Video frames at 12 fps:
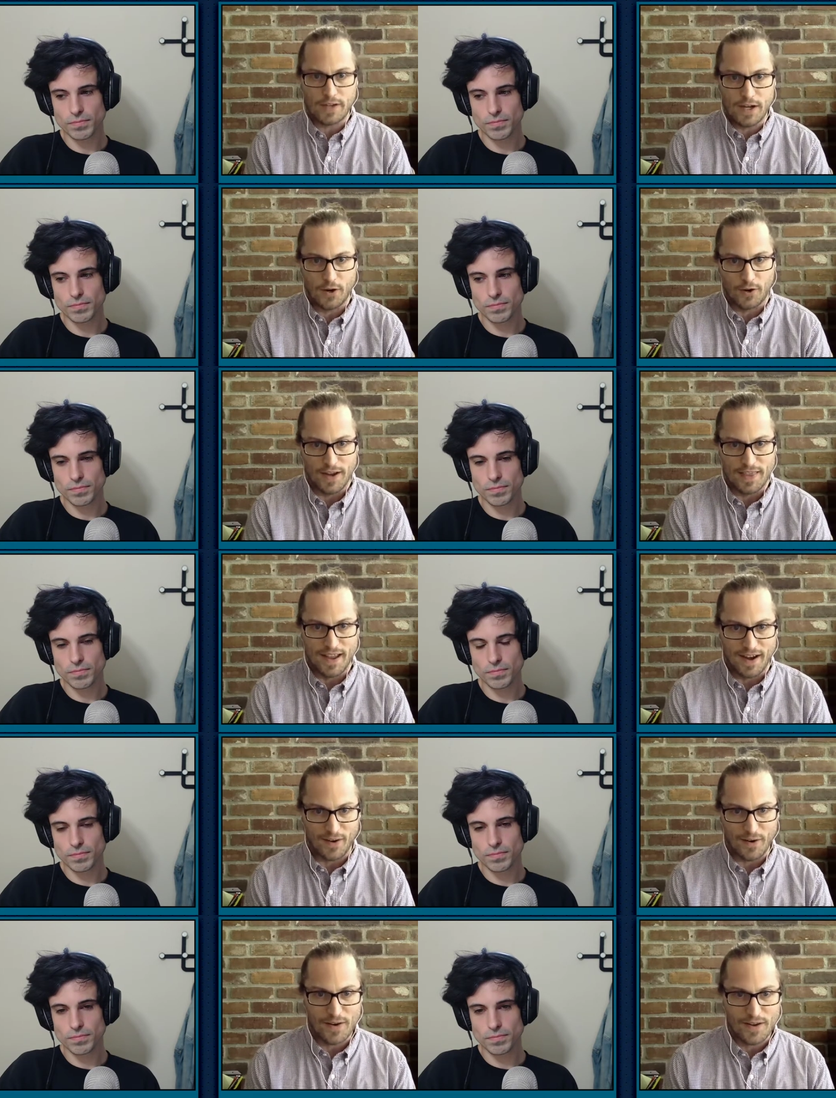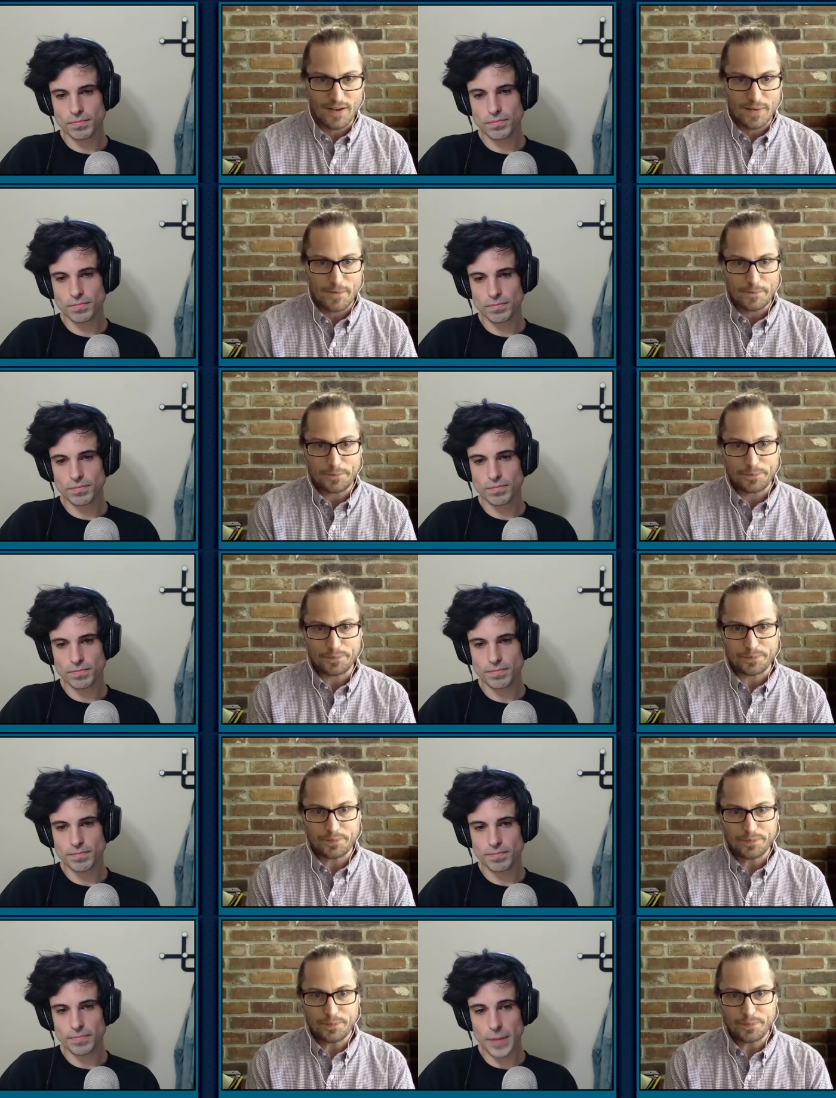Speaker 1: year in there.
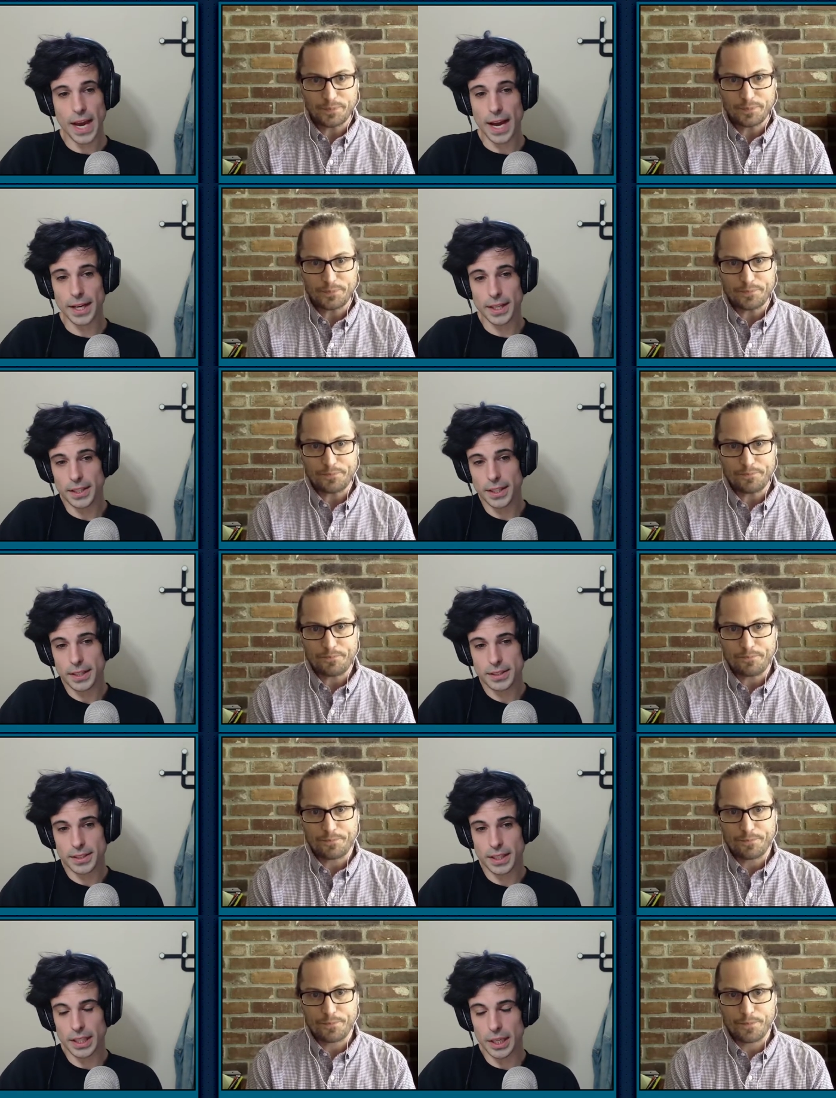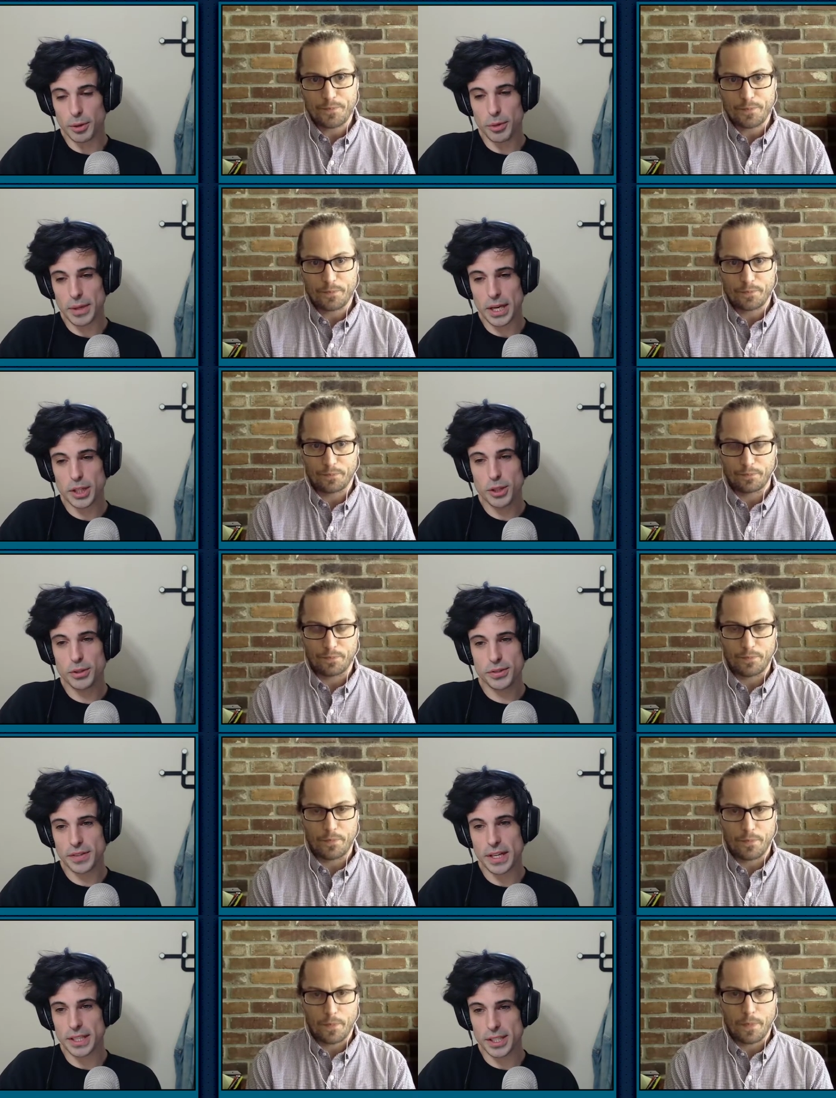
Speaker 2: Yeah, it, it it would be a huge
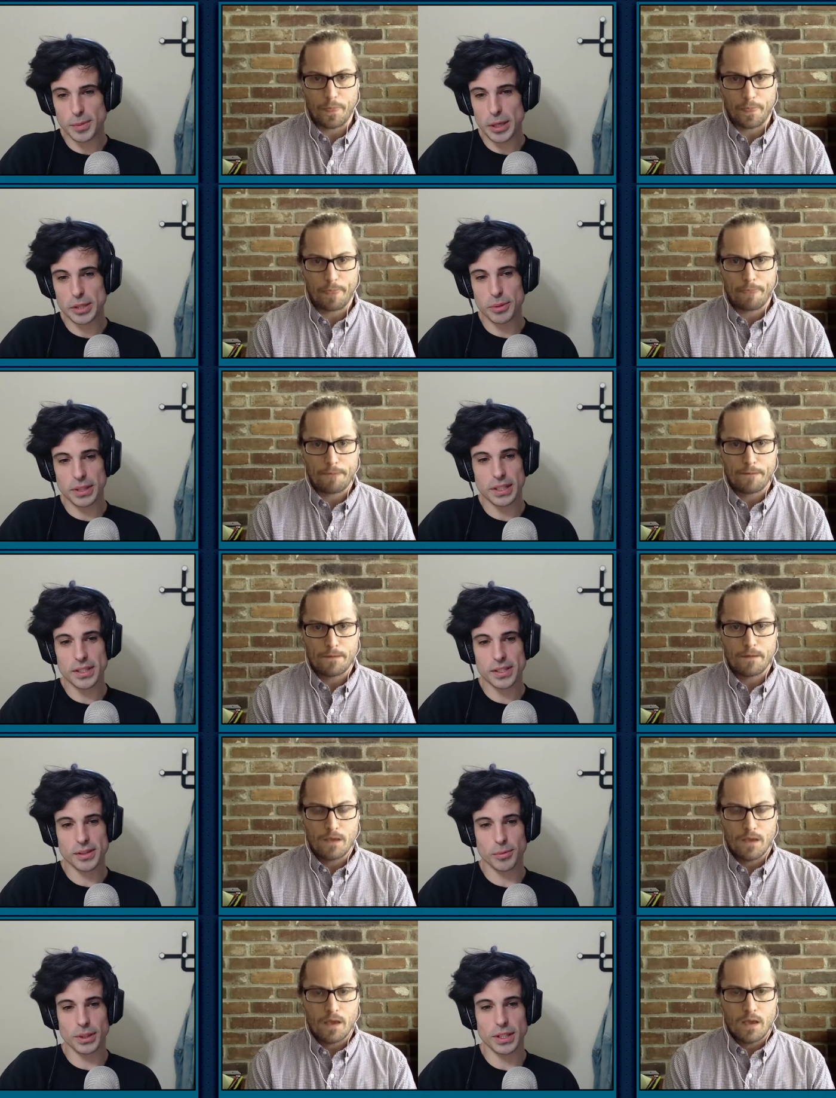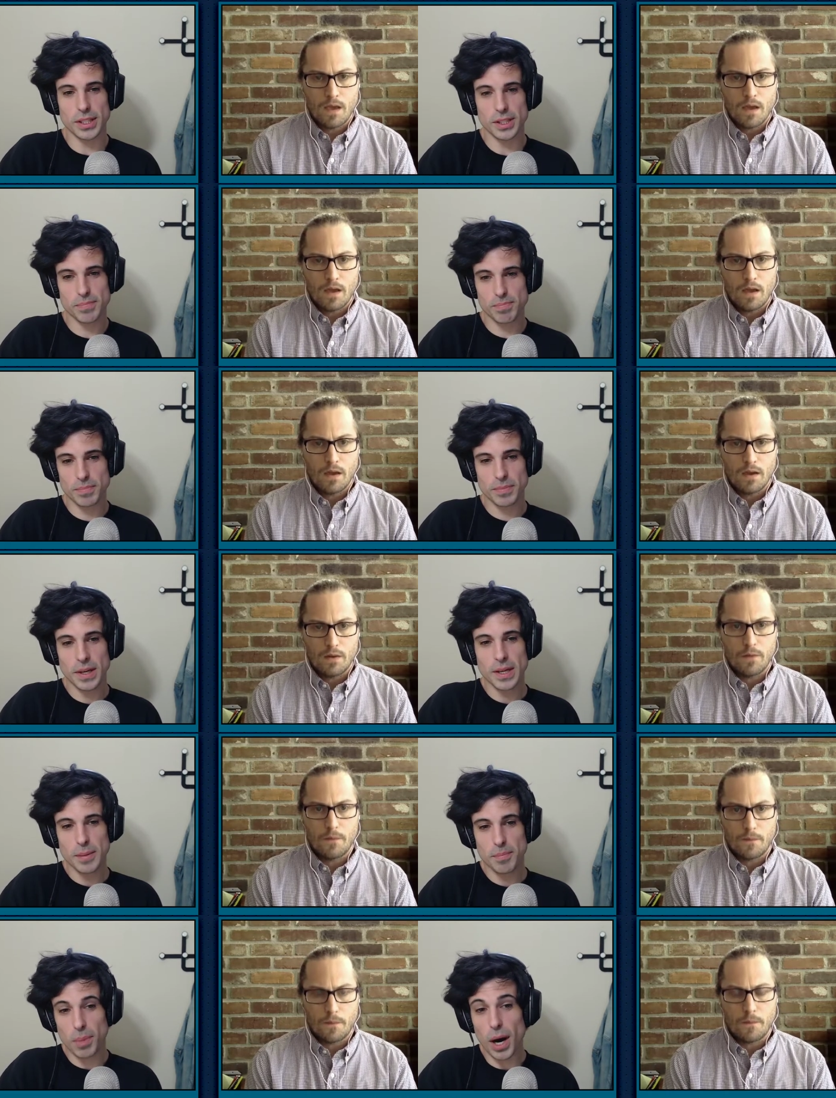feat, especially with these with these
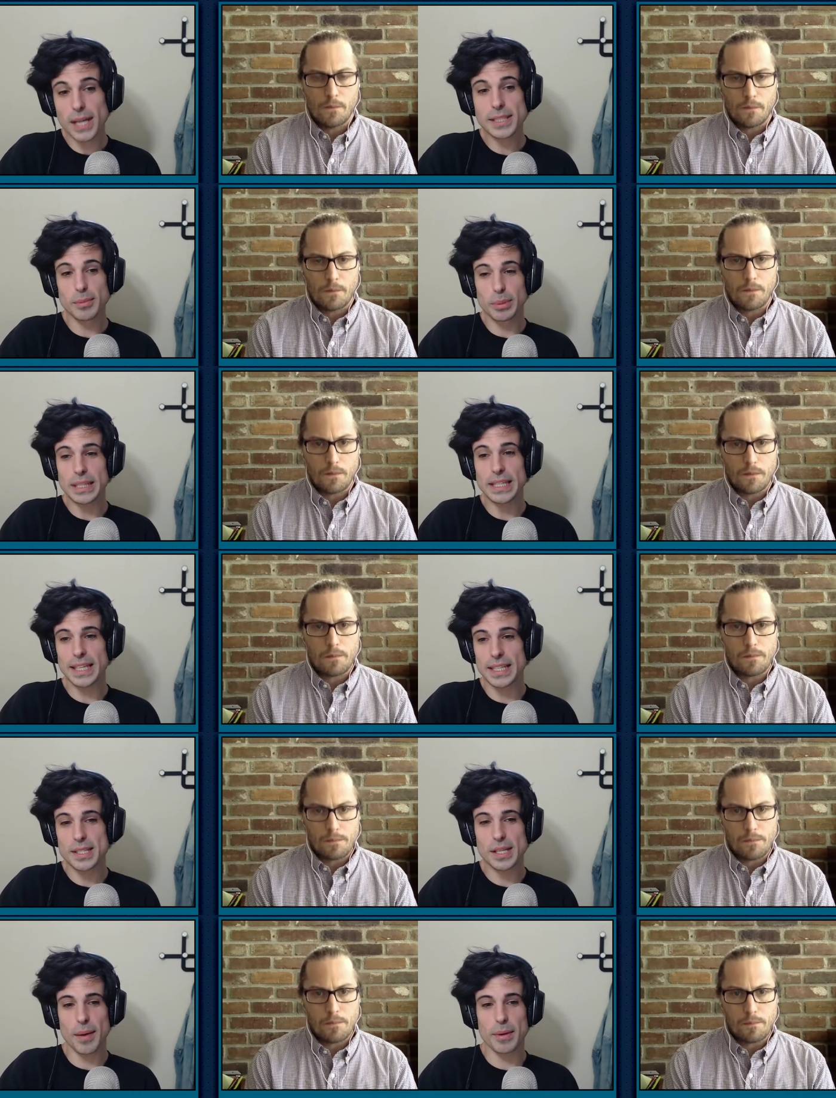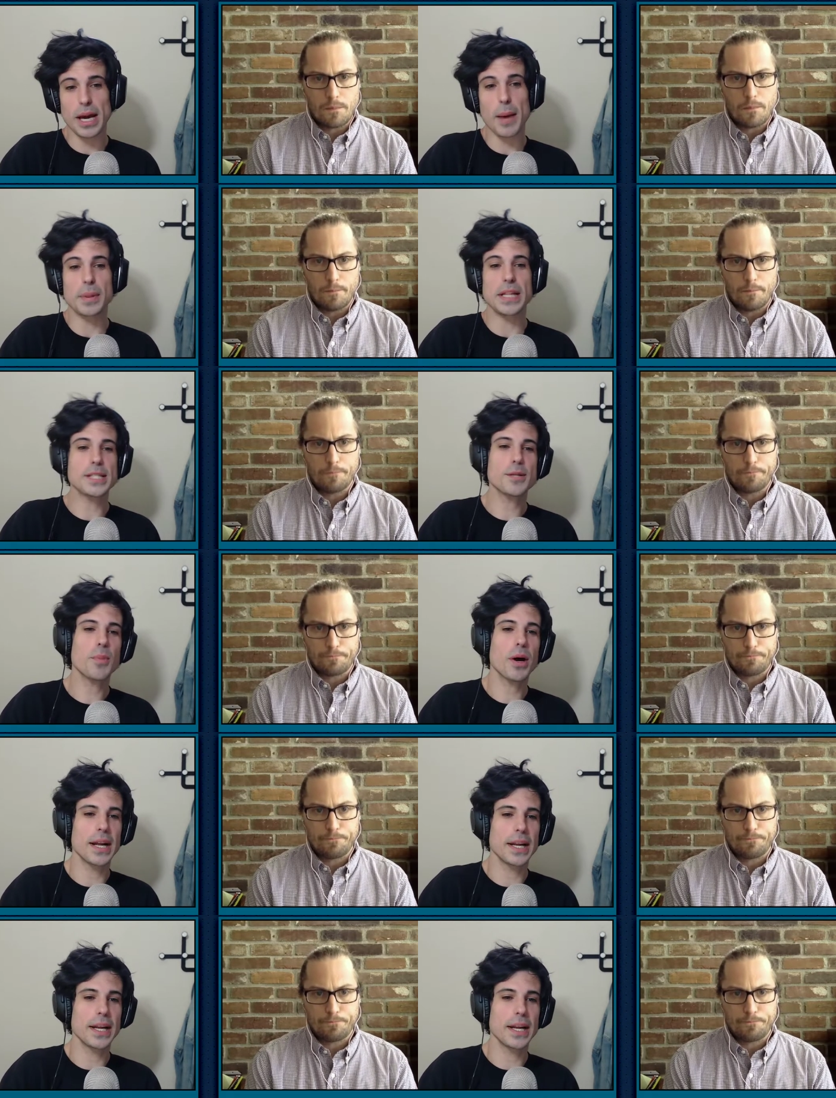possibly kids coming up, and that's the part I